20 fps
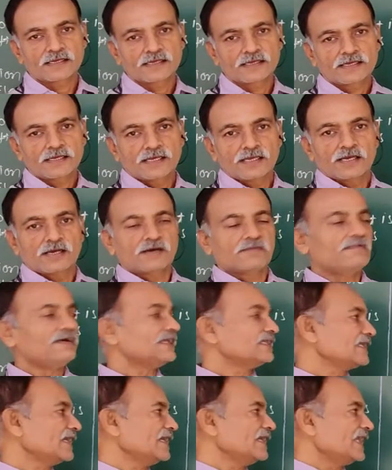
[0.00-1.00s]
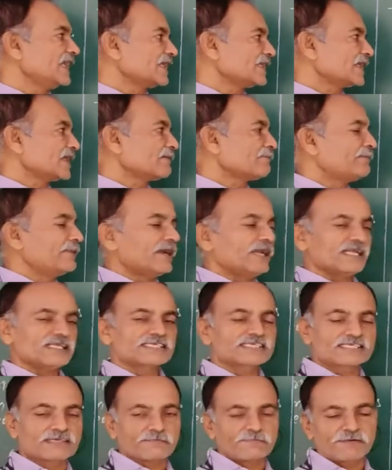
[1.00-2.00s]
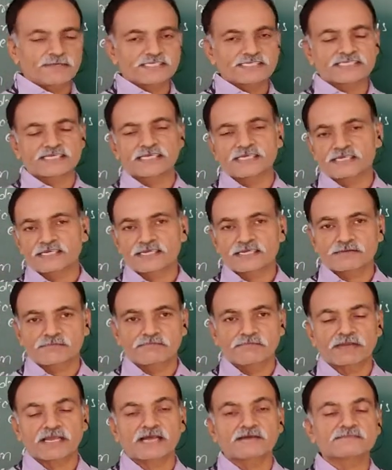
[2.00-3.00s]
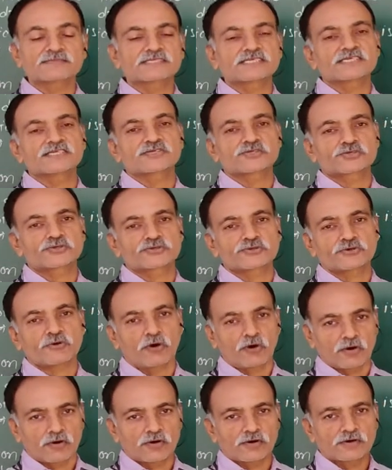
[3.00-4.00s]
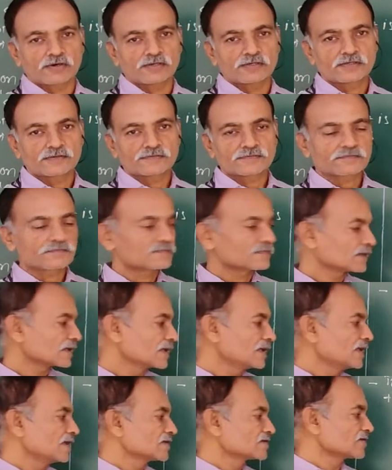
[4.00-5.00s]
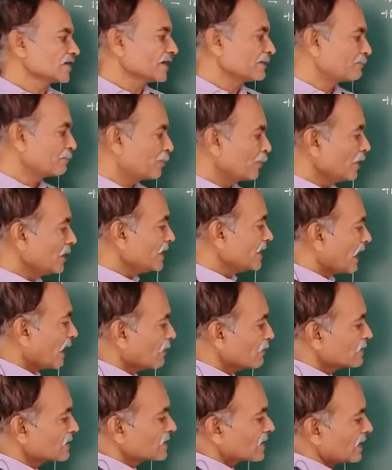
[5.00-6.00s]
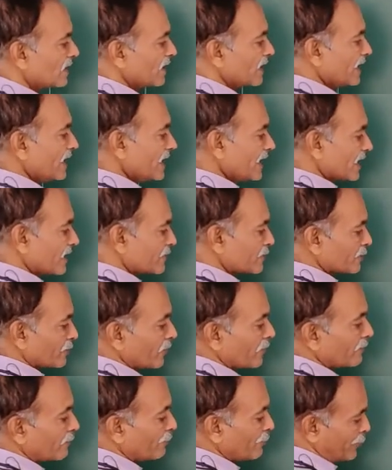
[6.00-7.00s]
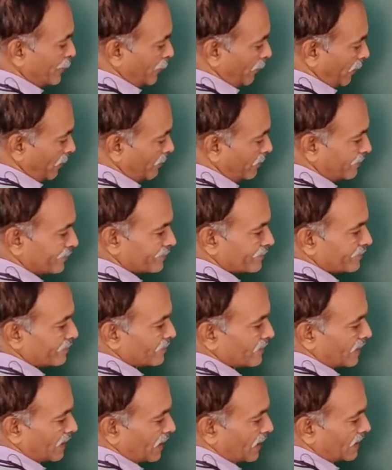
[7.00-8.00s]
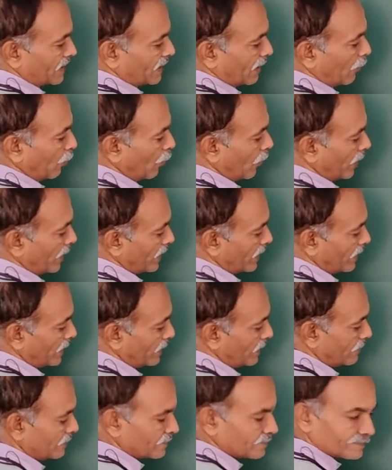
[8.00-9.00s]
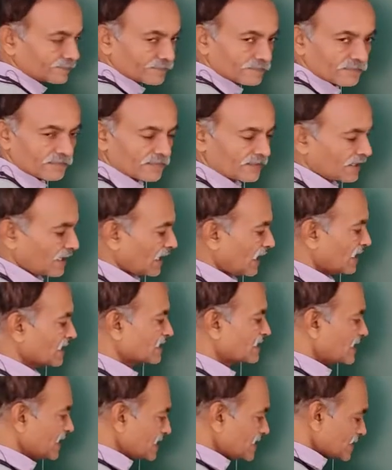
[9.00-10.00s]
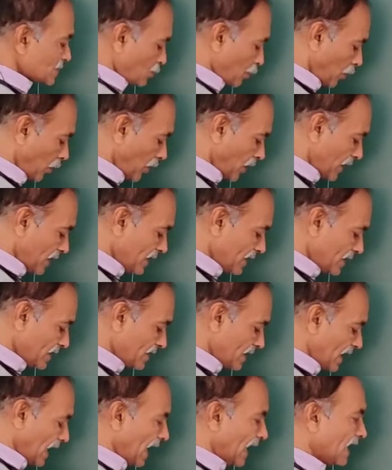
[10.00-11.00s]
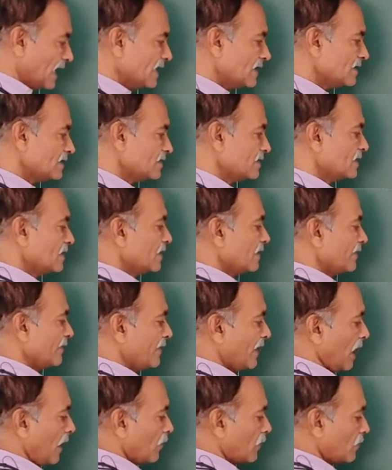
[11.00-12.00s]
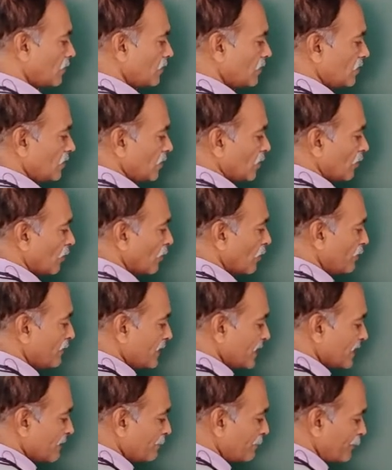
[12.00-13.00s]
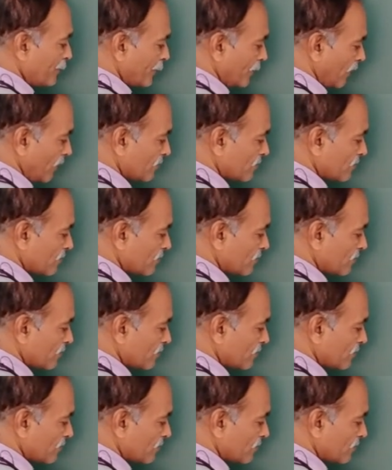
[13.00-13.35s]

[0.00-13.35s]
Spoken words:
When the electric field is sufficient, becomes the strong, so it pulls down the electron from the hole, and these holes are now moving from